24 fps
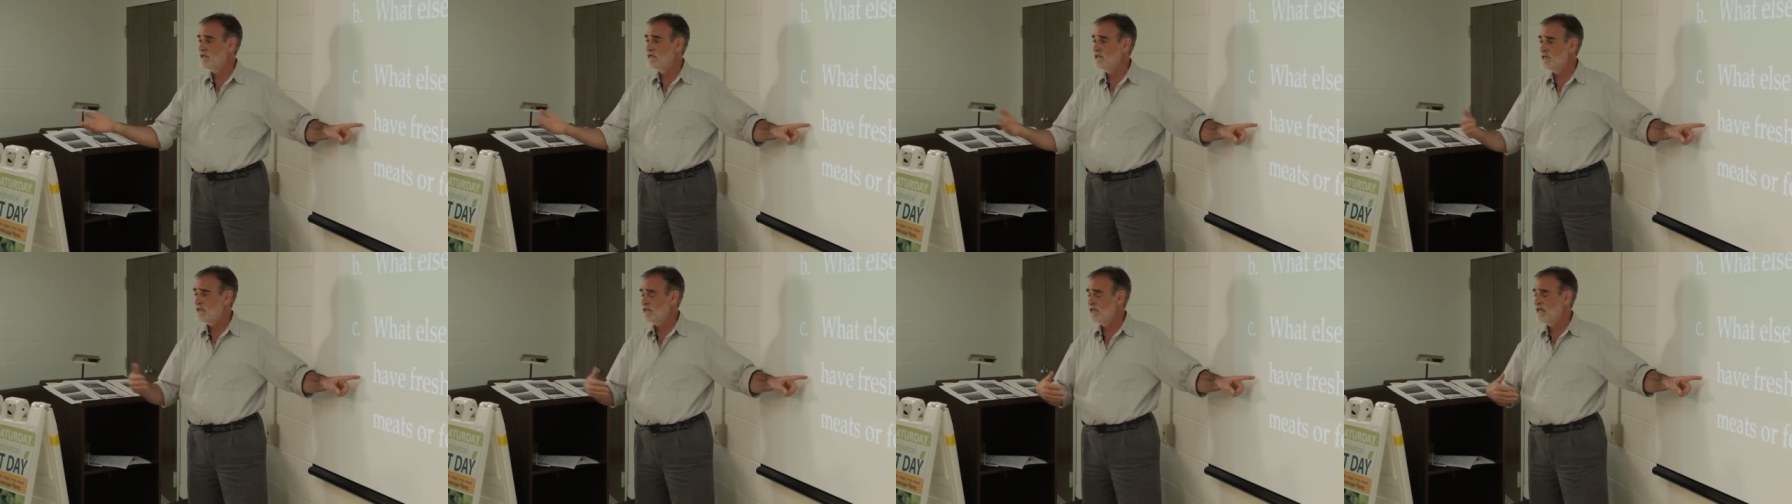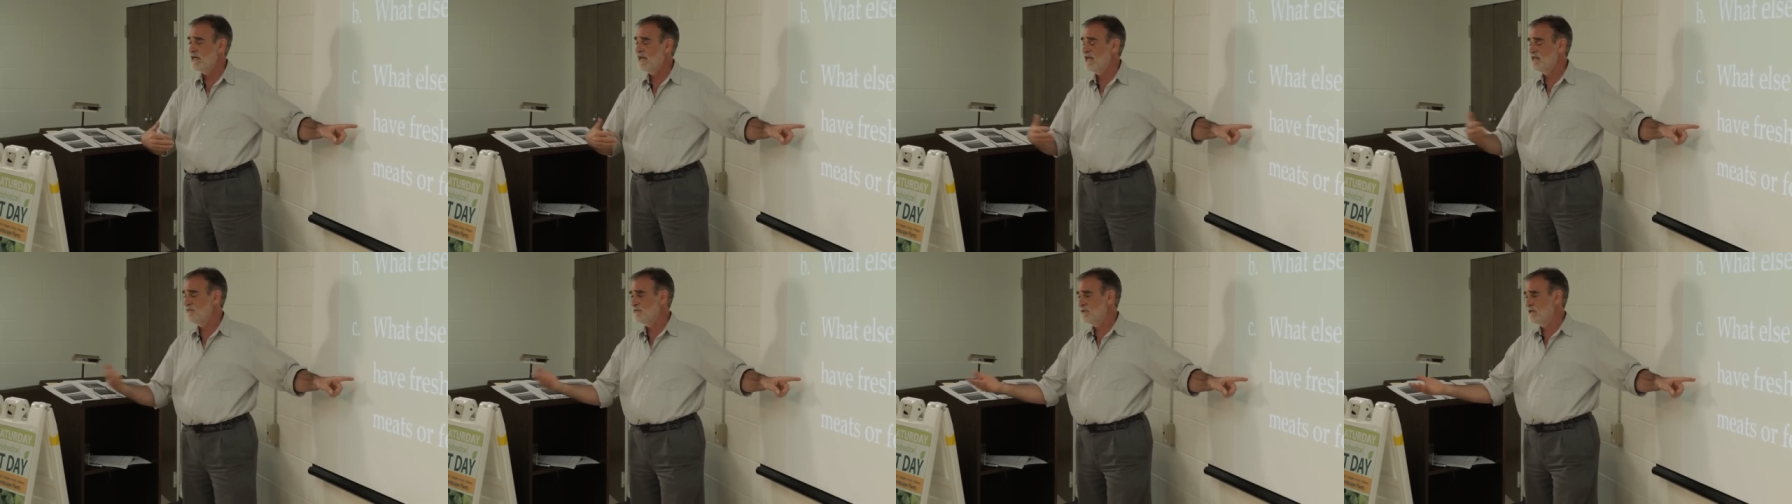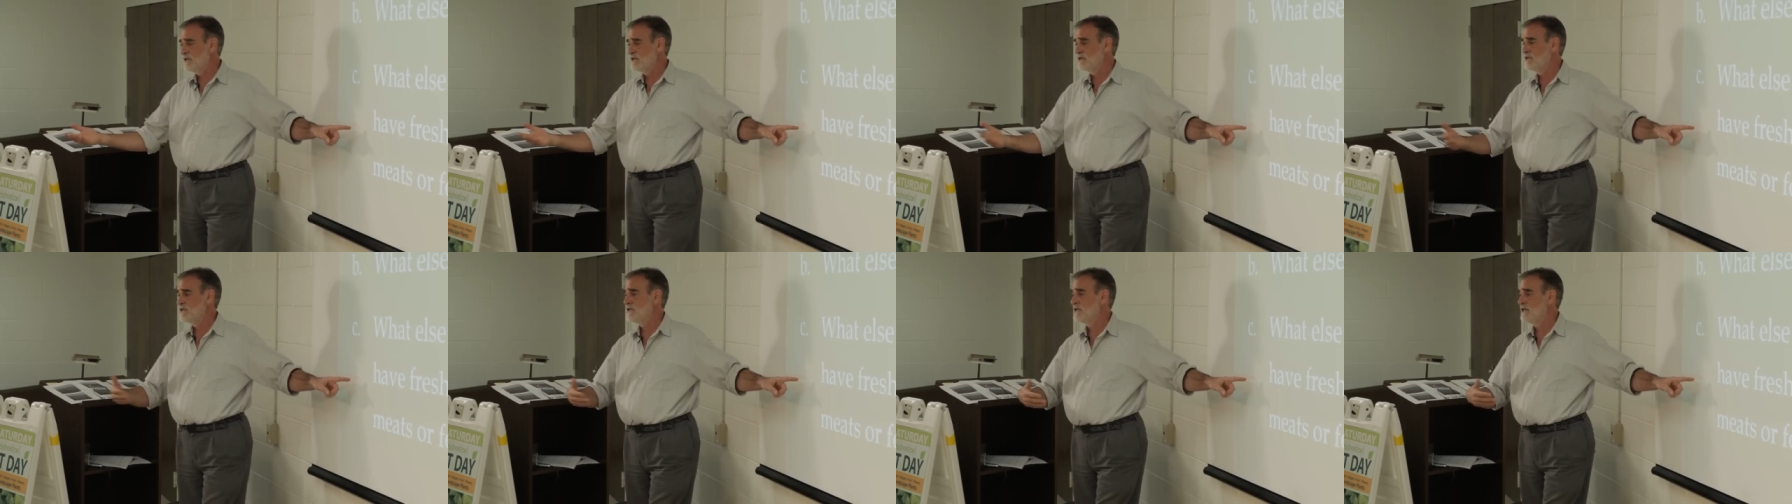this engagement
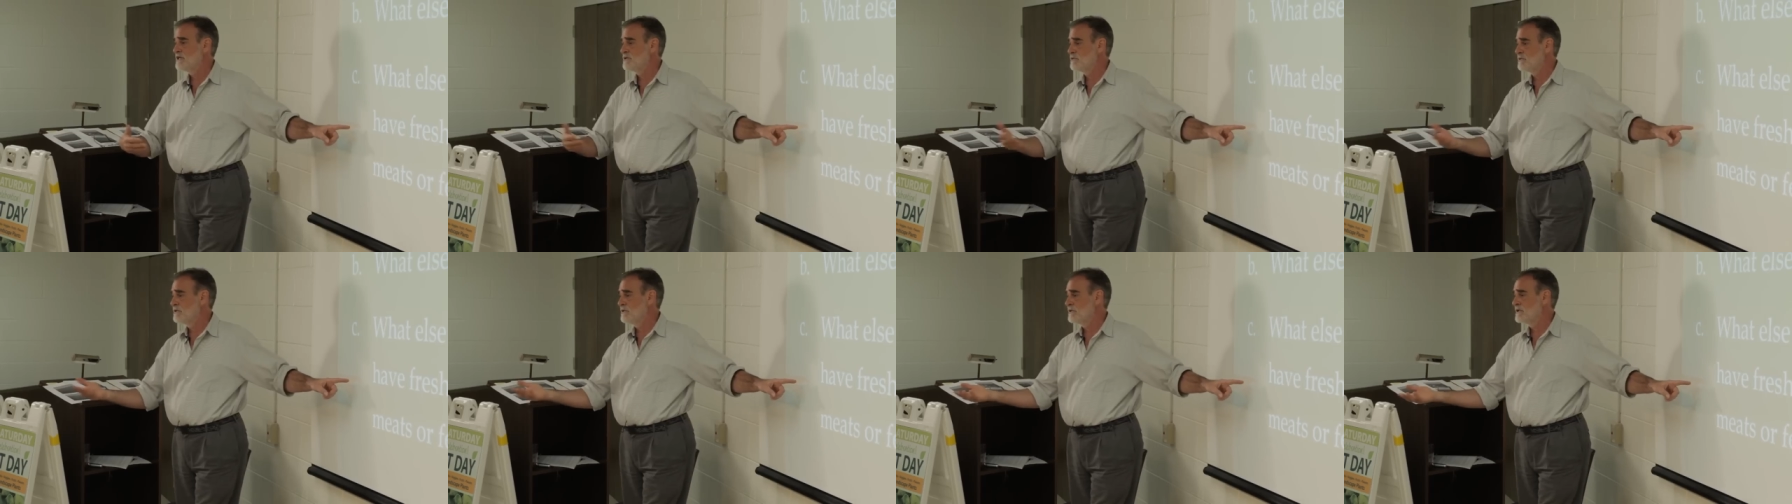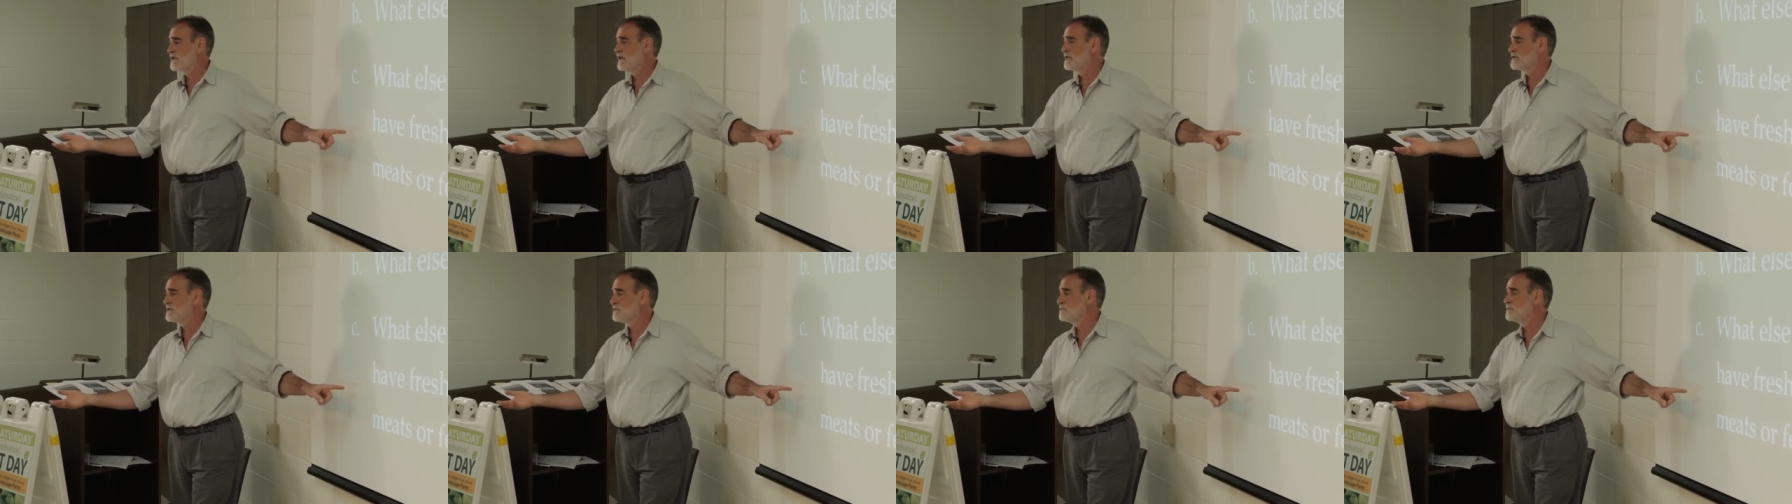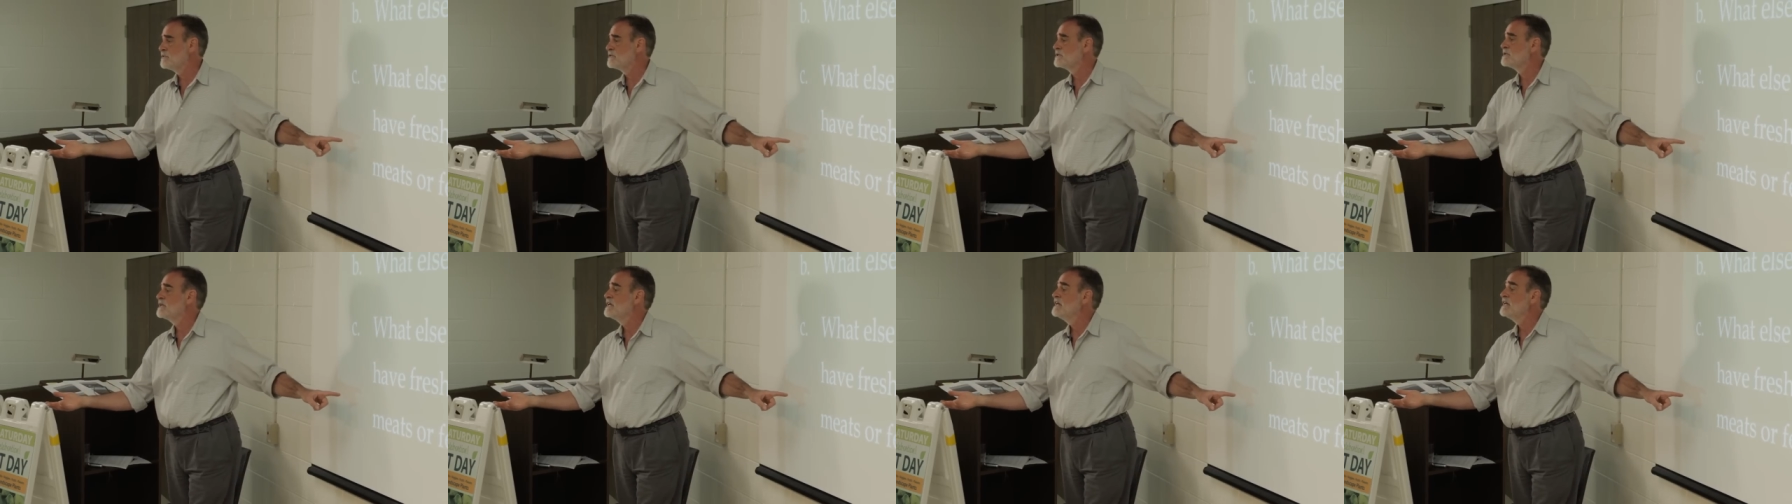that she does with her
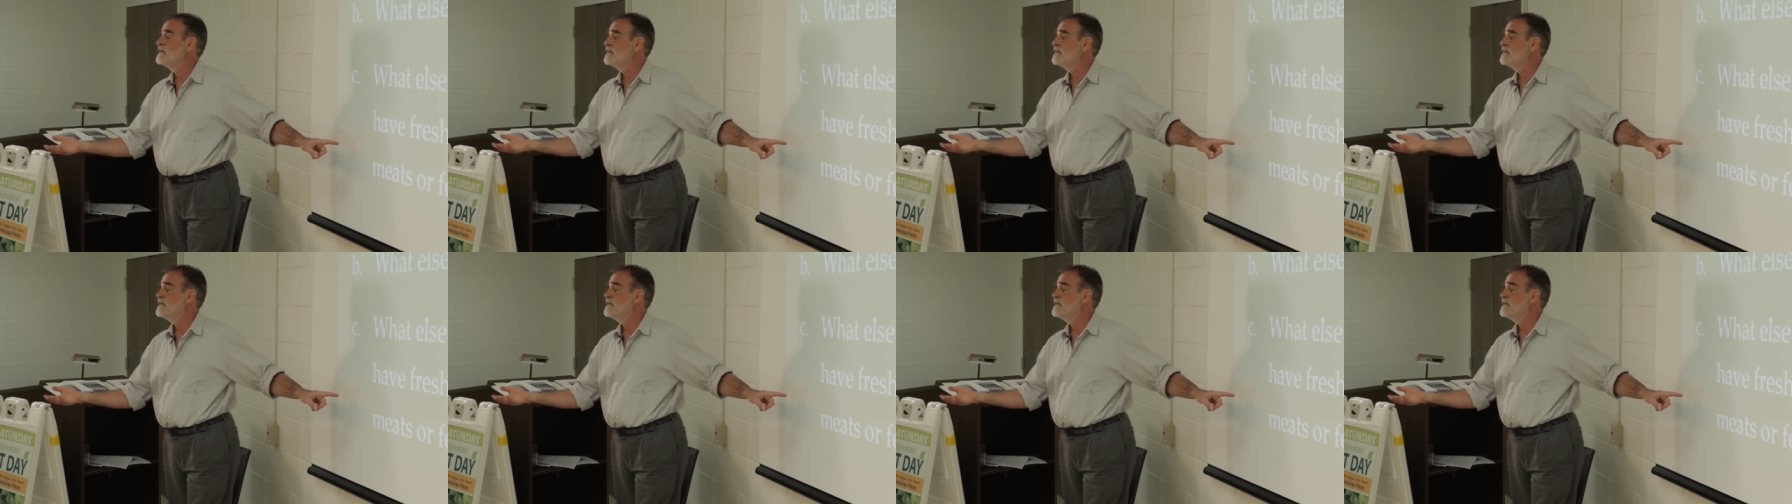customers,